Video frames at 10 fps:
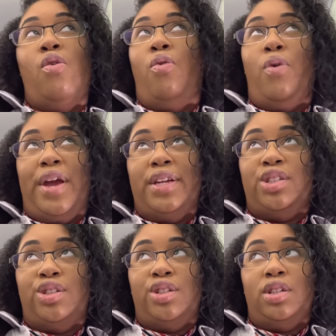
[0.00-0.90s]

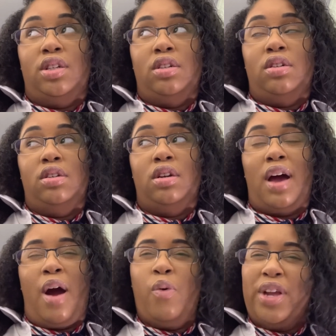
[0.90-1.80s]
which
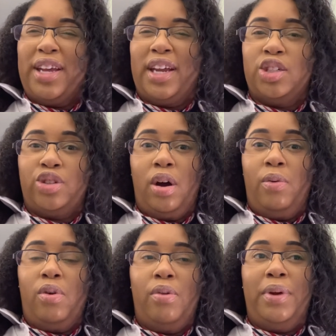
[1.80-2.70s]
I wouldn't get in
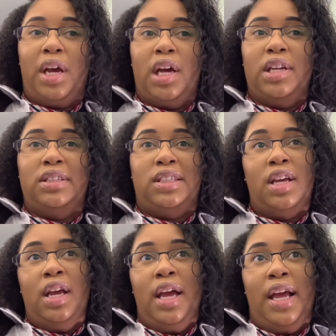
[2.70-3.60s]
trouble because
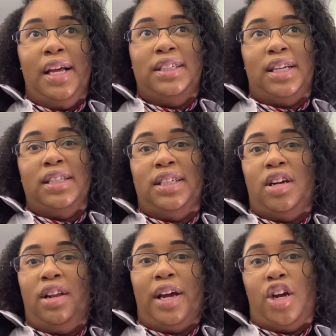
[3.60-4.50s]
it's
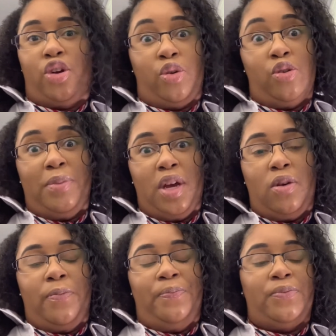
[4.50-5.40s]
considered like a crew meal.
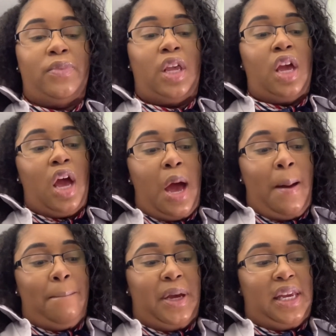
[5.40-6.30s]

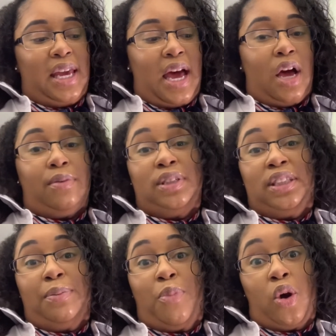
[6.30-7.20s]
But yeah,
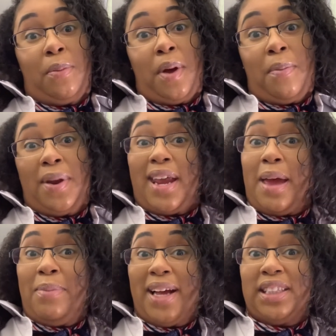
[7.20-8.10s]
board them up and
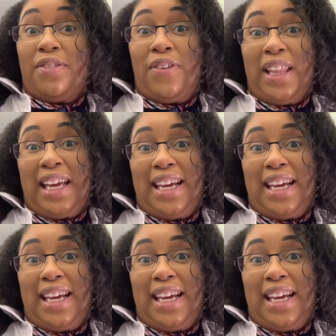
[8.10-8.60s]
head back to Philly.